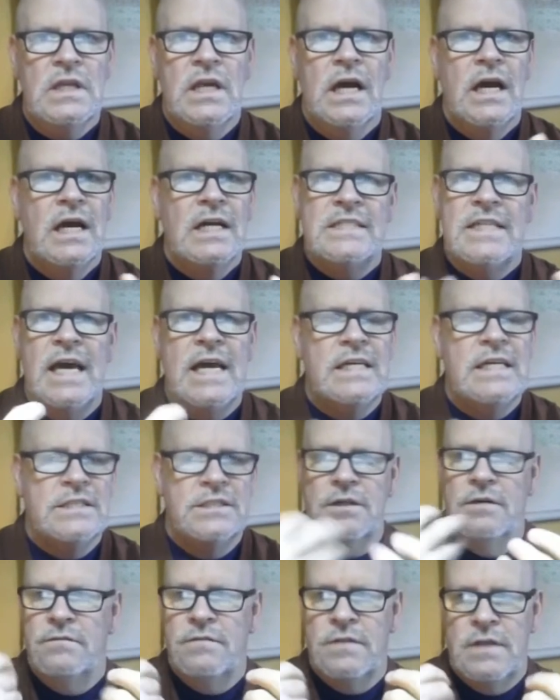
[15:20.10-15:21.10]
taste
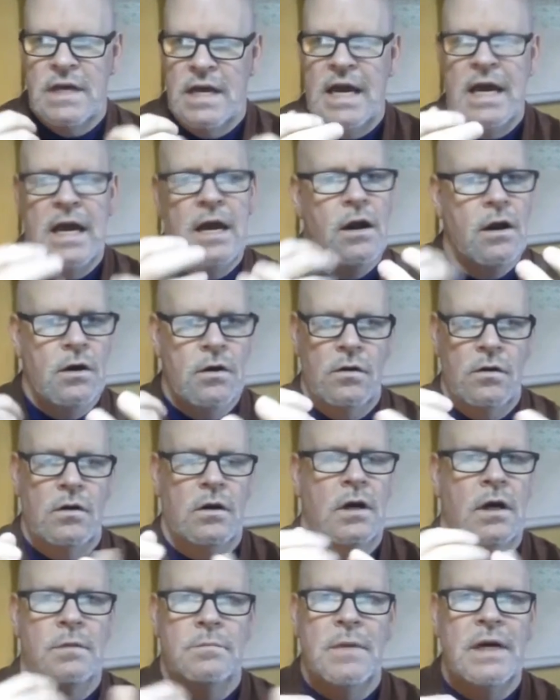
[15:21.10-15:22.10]
of the air
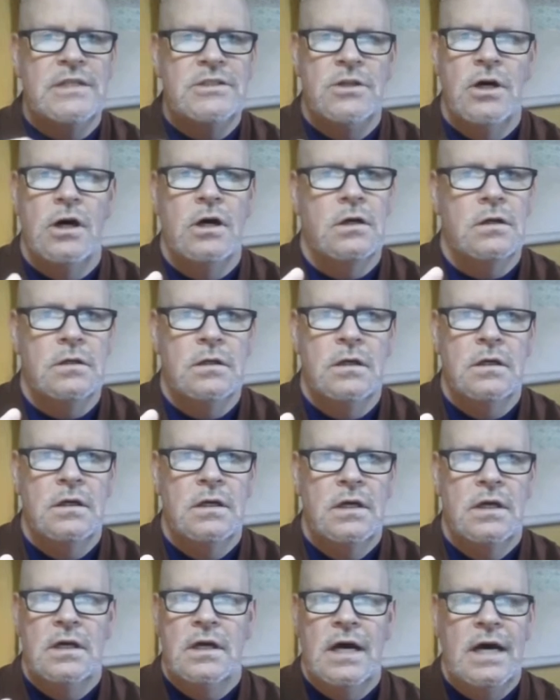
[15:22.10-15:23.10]
on my tongue,
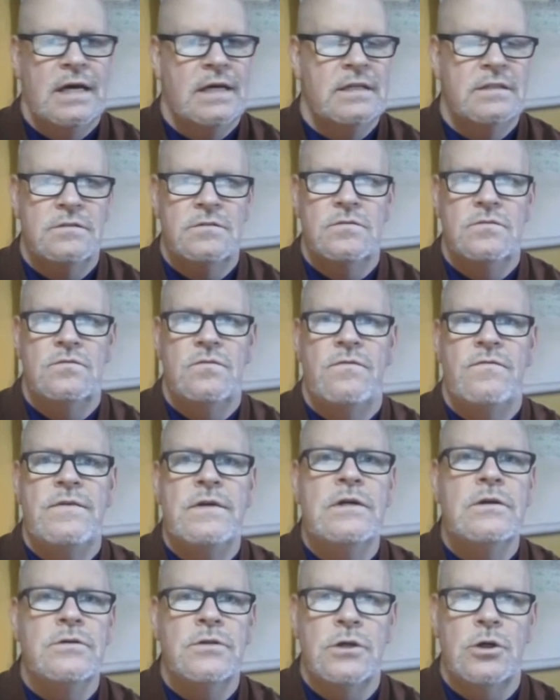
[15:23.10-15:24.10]
I can
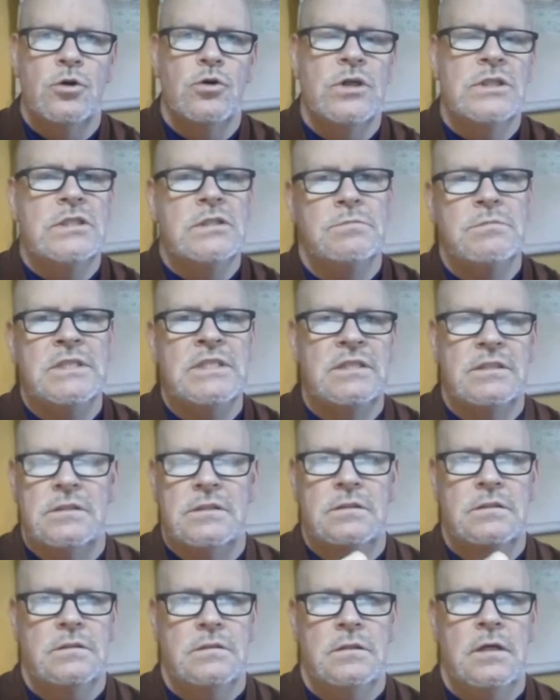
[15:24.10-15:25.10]
feel the crispness
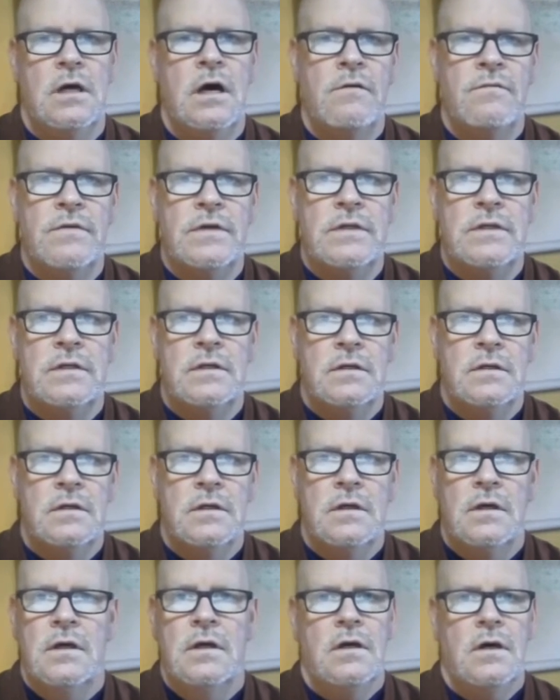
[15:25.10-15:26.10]
of it
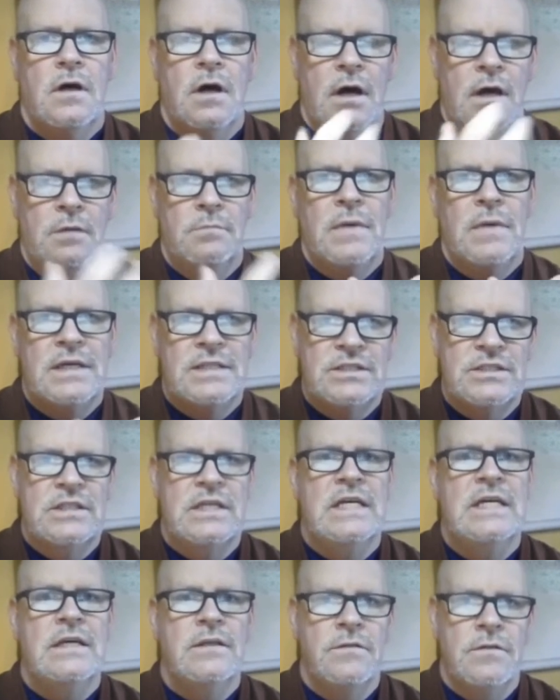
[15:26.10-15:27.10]
on my
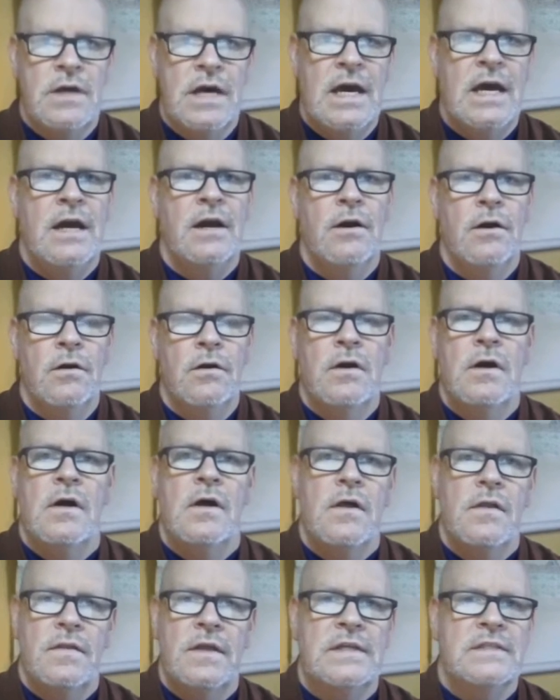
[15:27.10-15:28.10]
skin, the air,
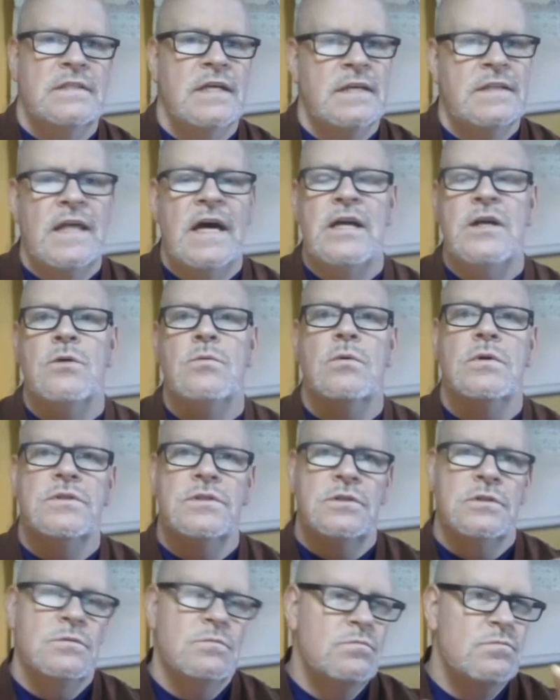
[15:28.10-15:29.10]
things like that. You want
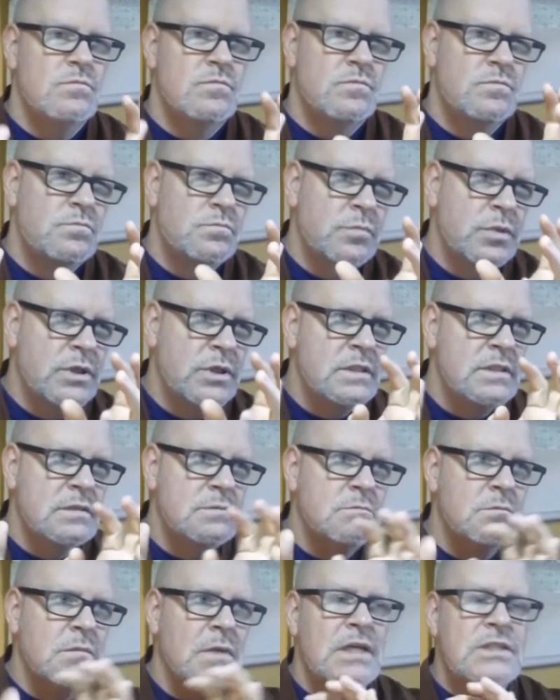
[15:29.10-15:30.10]
to put as
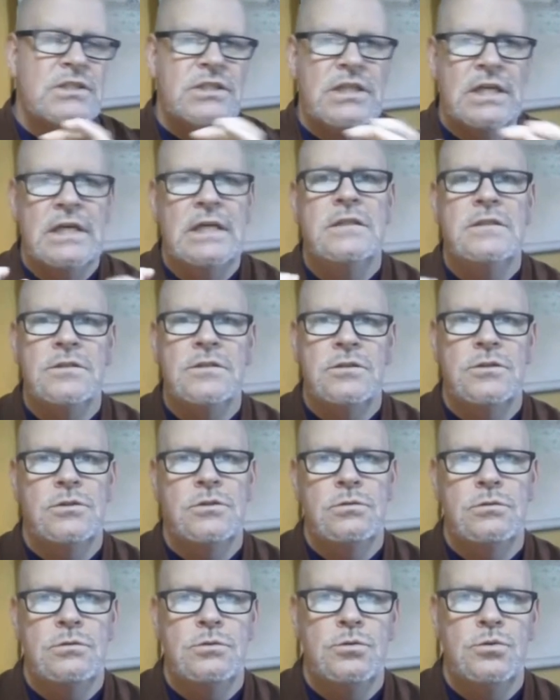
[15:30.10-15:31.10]
much
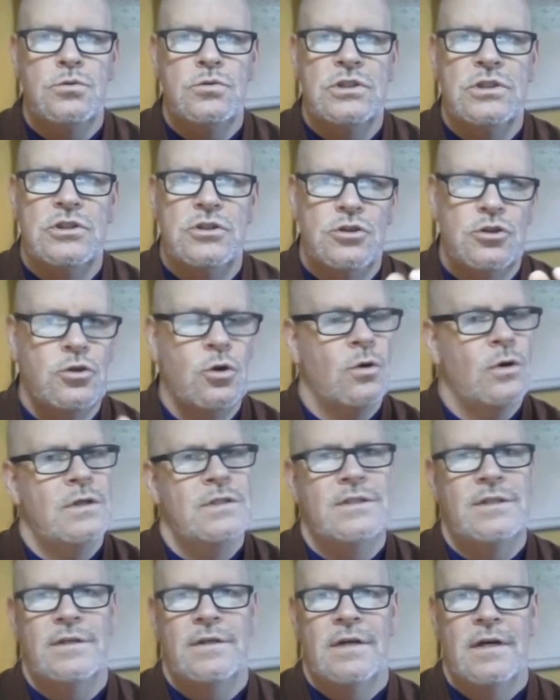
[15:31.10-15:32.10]
into the short,
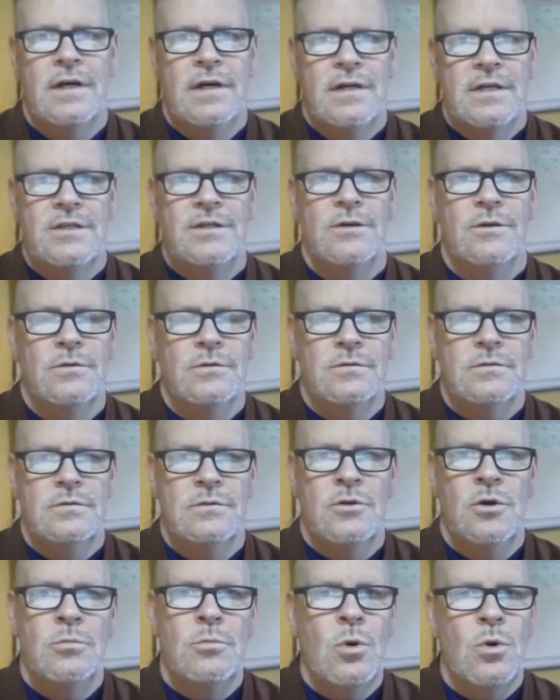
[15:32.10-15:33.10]
no
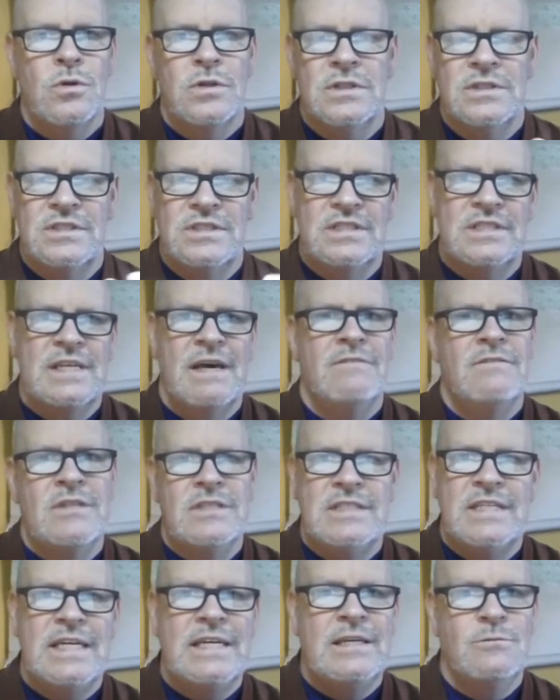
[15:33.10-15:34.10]
more than
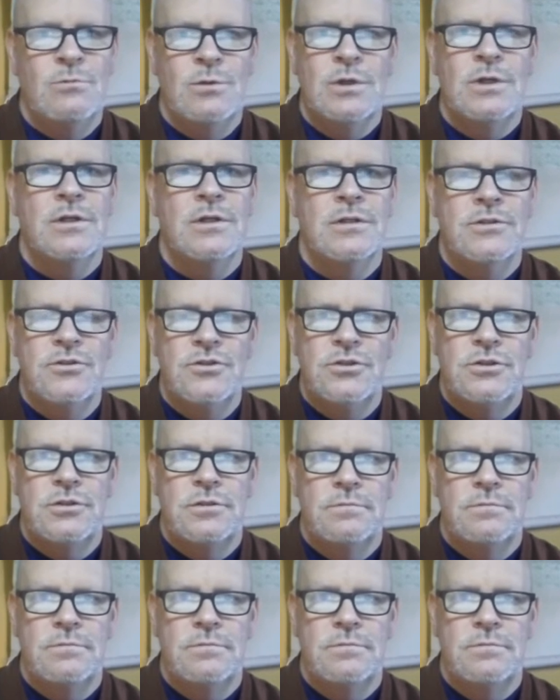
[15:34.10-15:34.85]
17 words